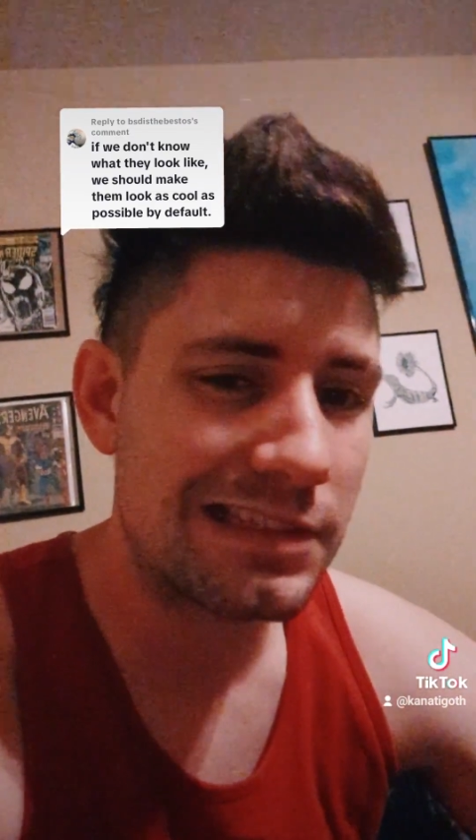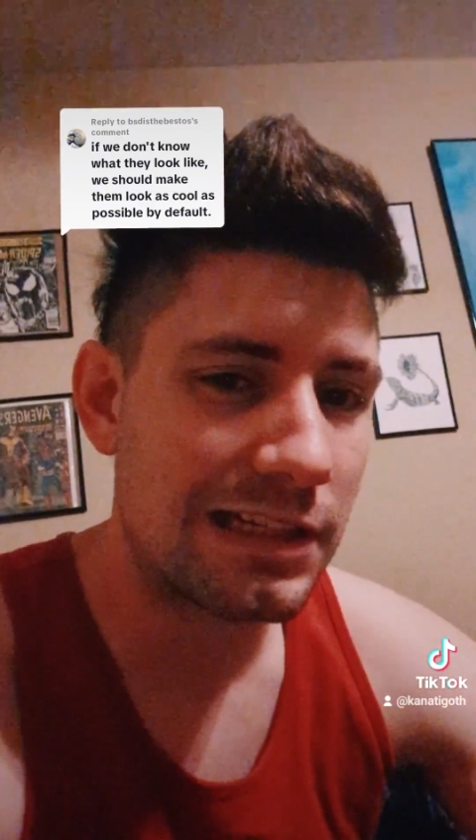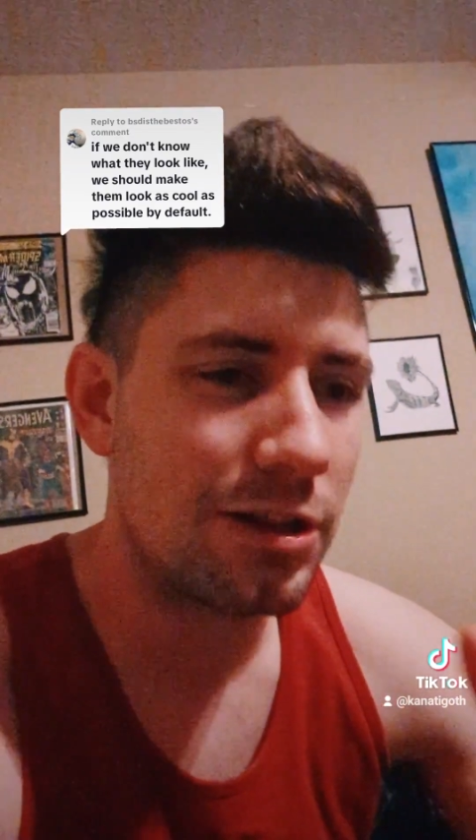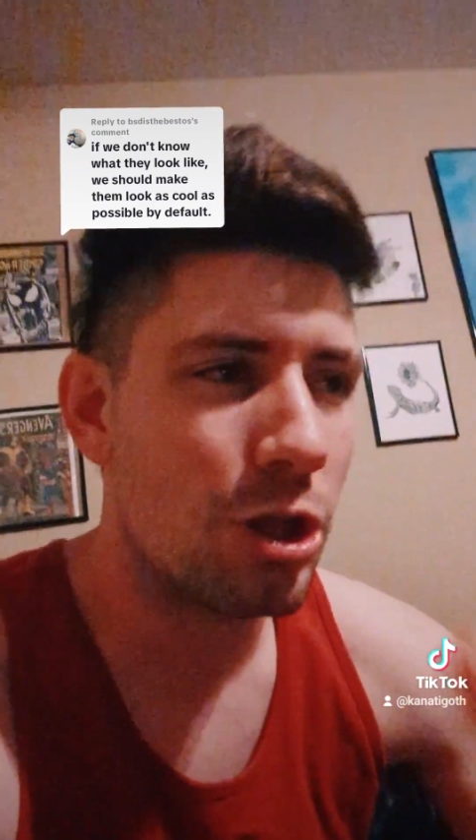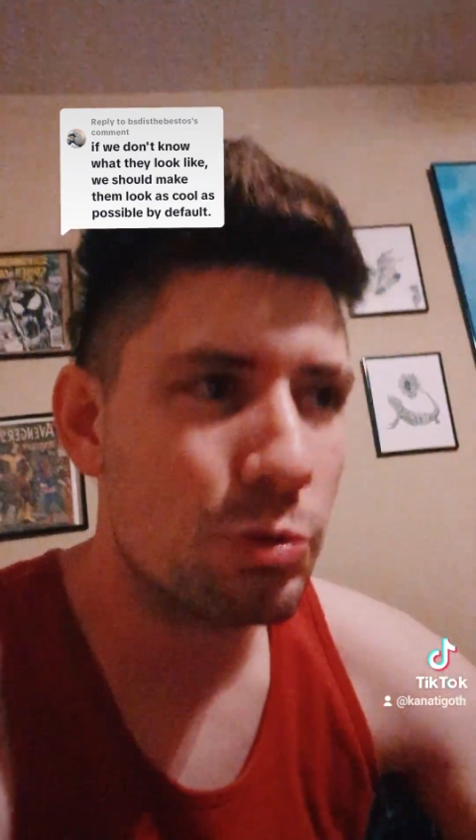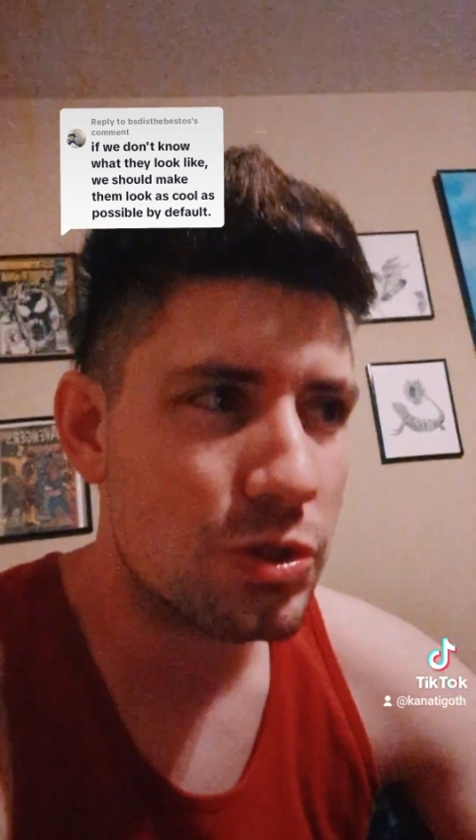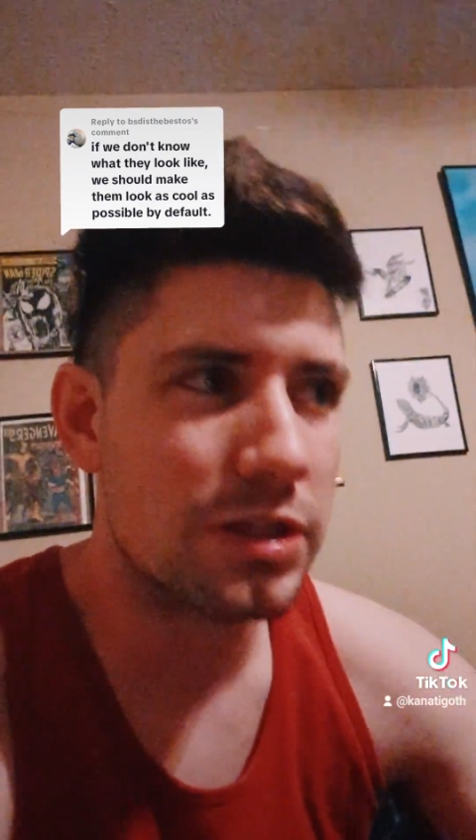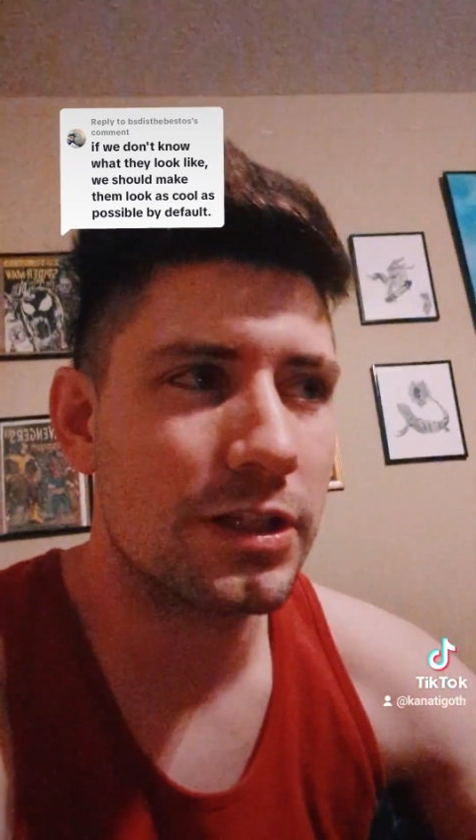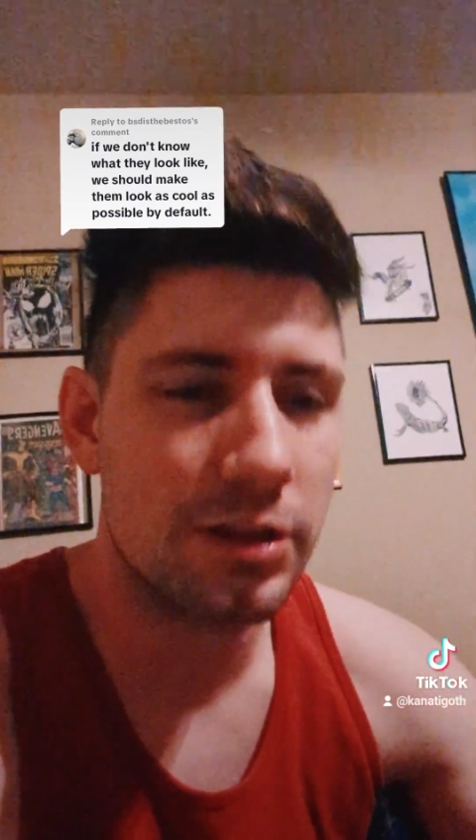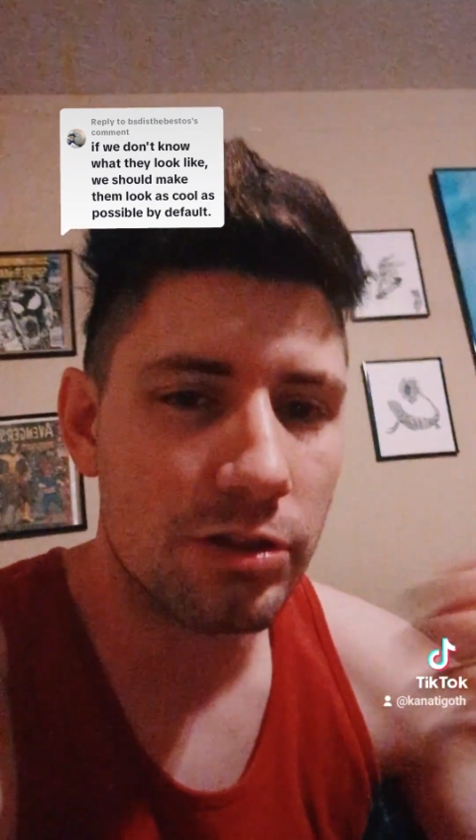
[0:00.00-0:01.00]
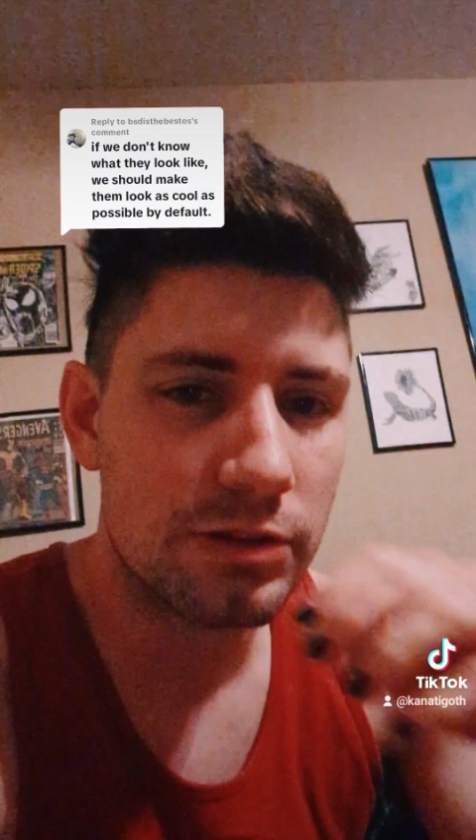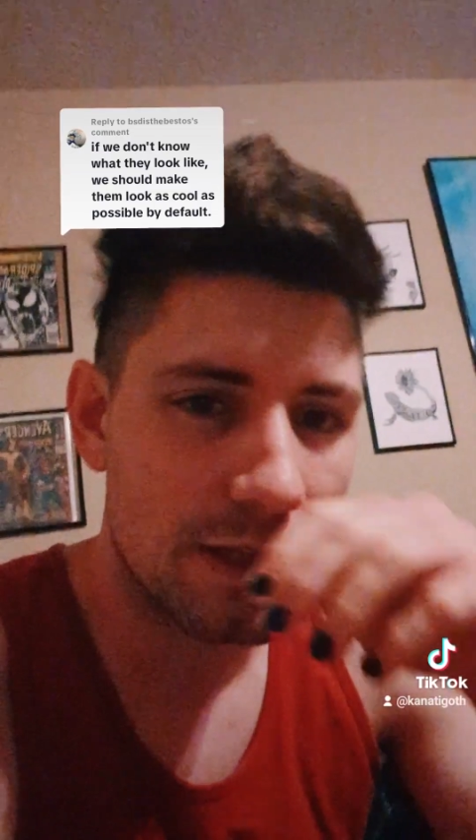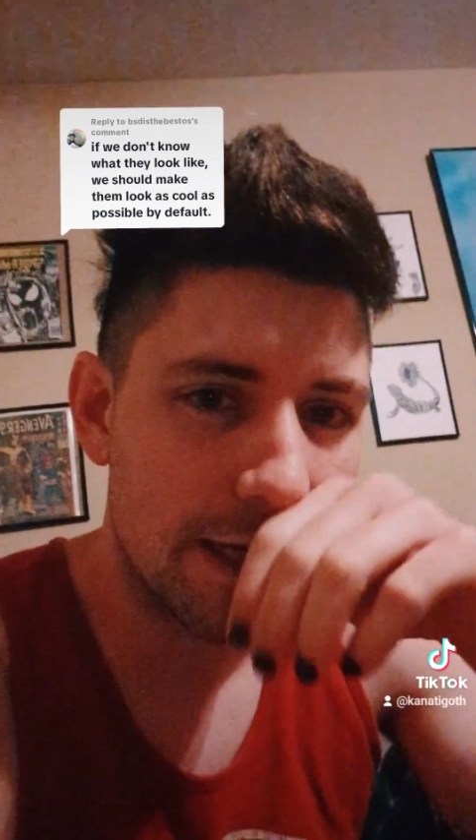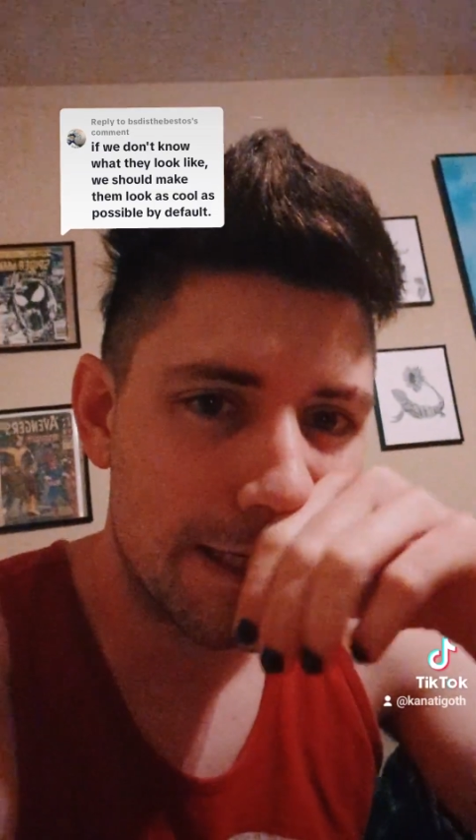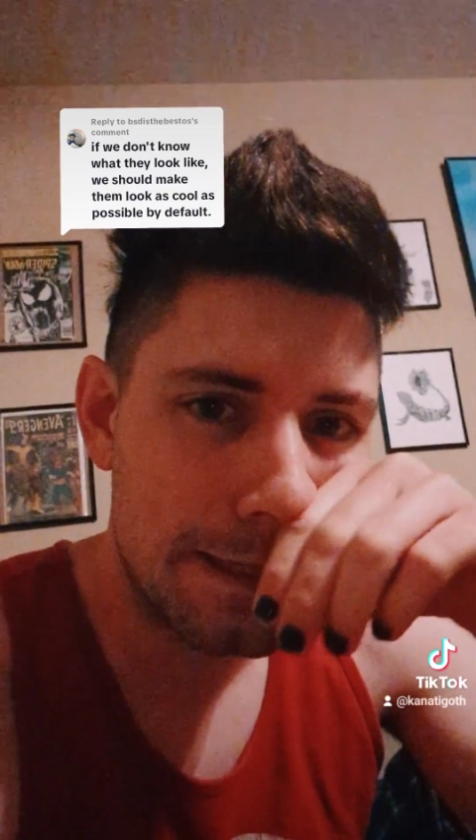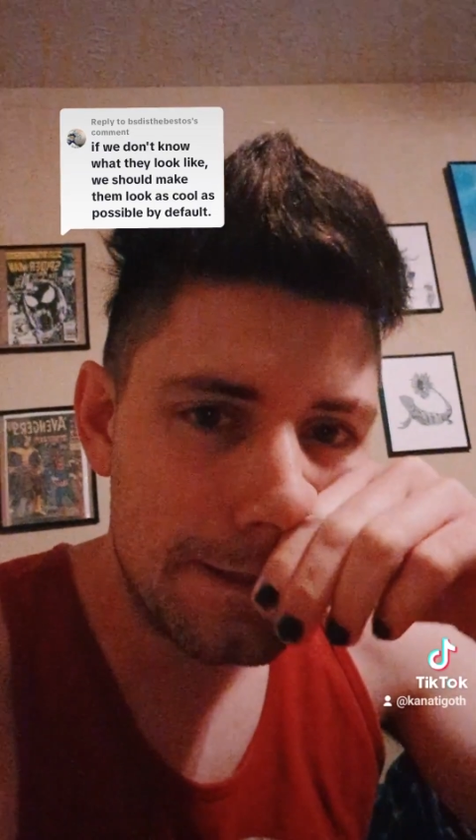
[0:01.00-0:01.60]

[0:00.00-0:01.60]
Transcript: closely looked like.